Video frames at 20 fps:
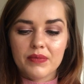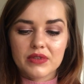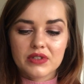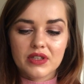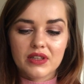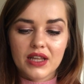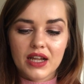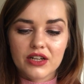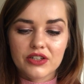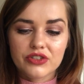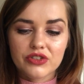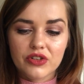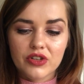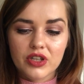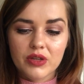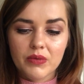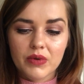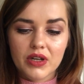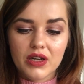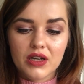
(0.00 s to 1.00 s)
So I'll show
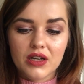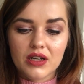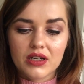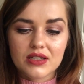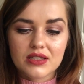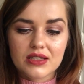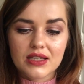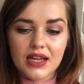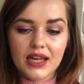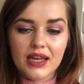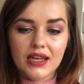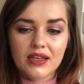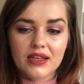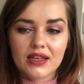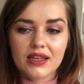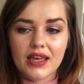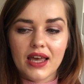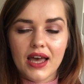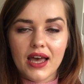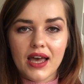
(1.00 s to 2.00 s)
you what it looks like.
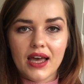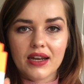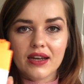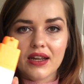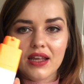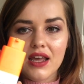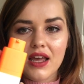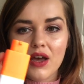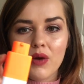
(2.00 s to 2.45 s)
Again,